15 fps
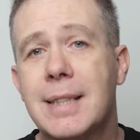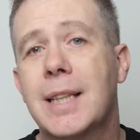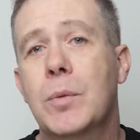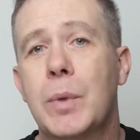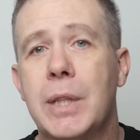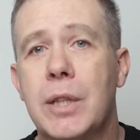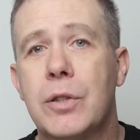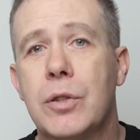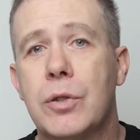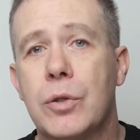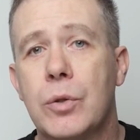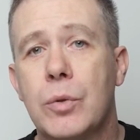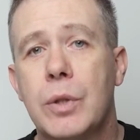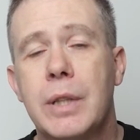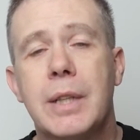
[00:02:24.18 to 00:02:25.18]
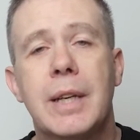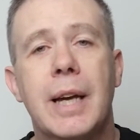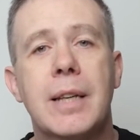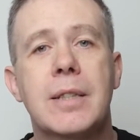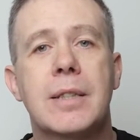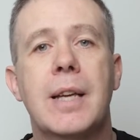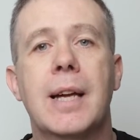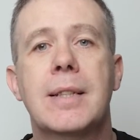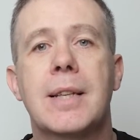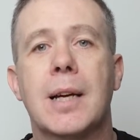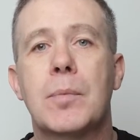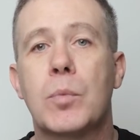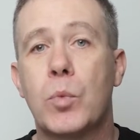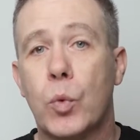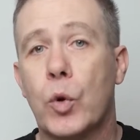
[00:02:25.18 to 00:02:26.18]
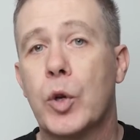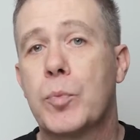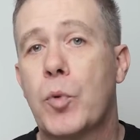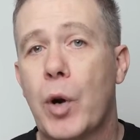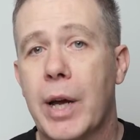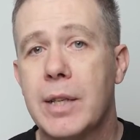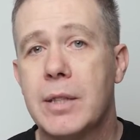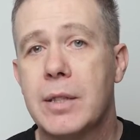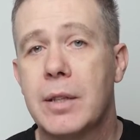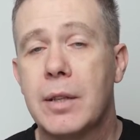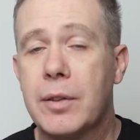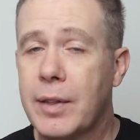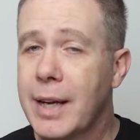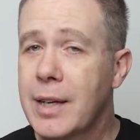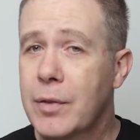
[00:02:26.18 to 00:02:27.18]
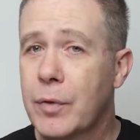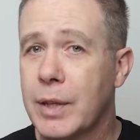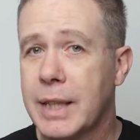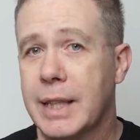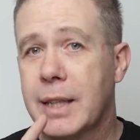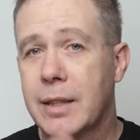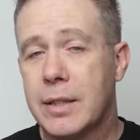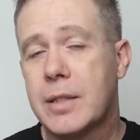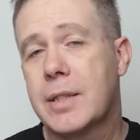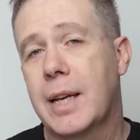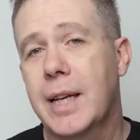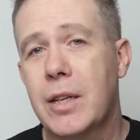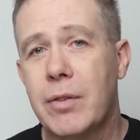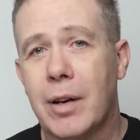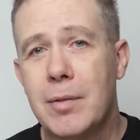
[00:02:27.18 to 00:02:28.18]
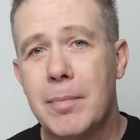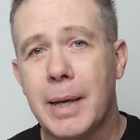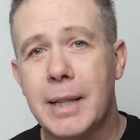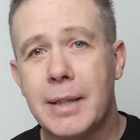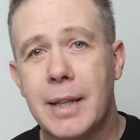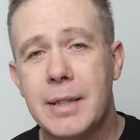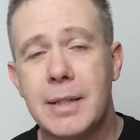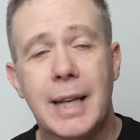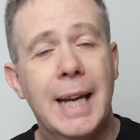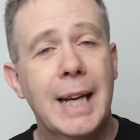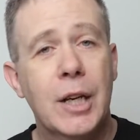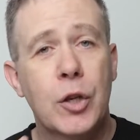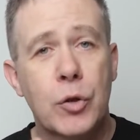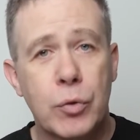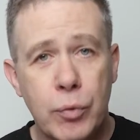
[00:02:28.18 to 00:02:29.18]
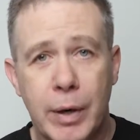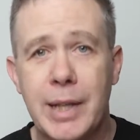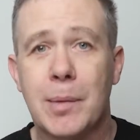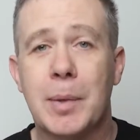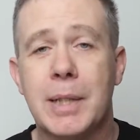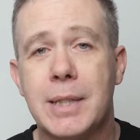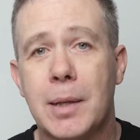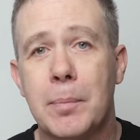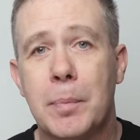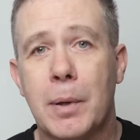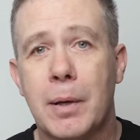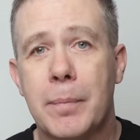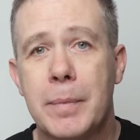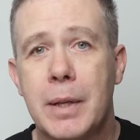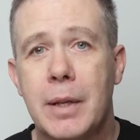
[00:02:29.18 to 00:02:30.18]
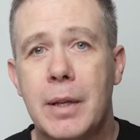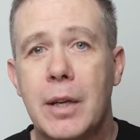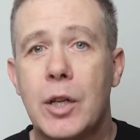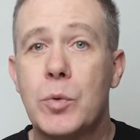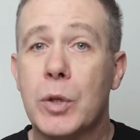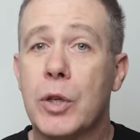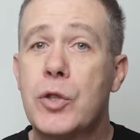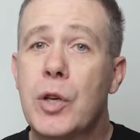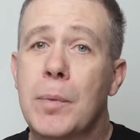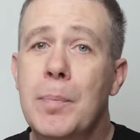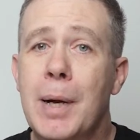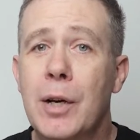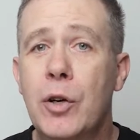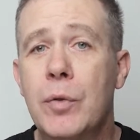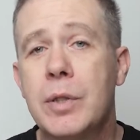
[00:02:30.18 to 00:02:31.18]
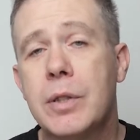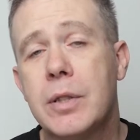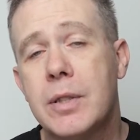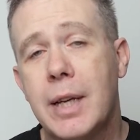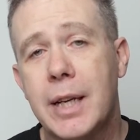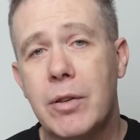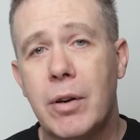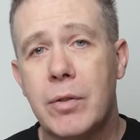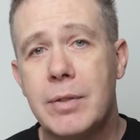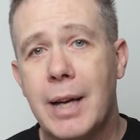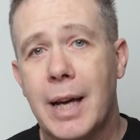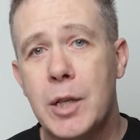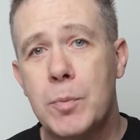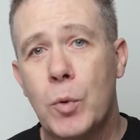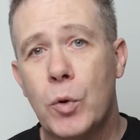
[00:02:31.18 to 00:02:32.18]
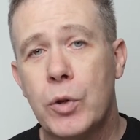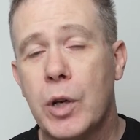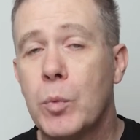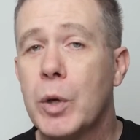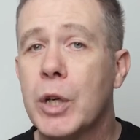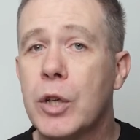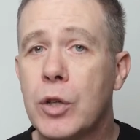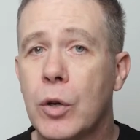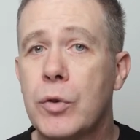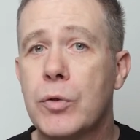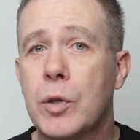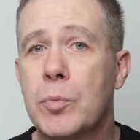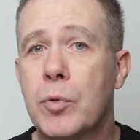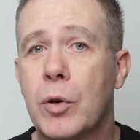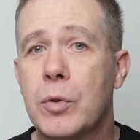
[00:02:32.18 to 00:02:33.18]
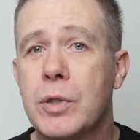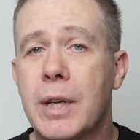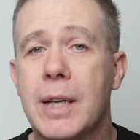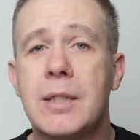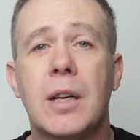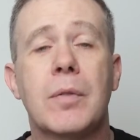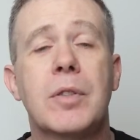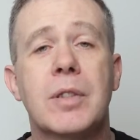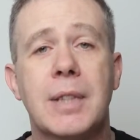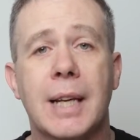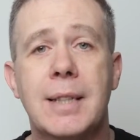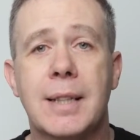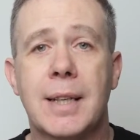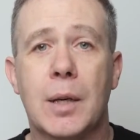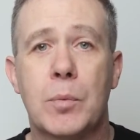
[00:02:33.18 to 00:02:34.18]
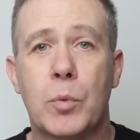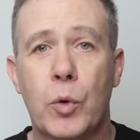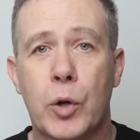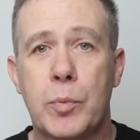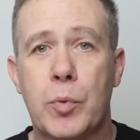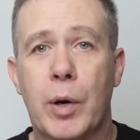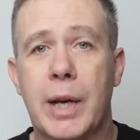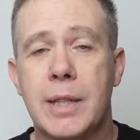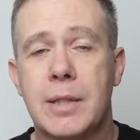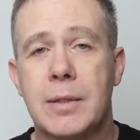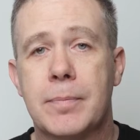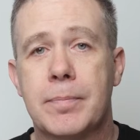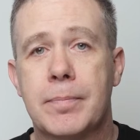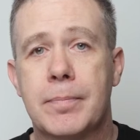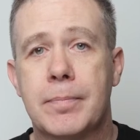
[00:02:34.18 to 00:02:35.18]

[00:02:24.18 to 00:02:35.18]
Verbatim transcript: thing we need to do is set up WordPress. Thankfully, SiteGround make this incredibly simple. So we're going to jump back over into the SiteGround dashboard and we're going to go through the process of setting up WordPress.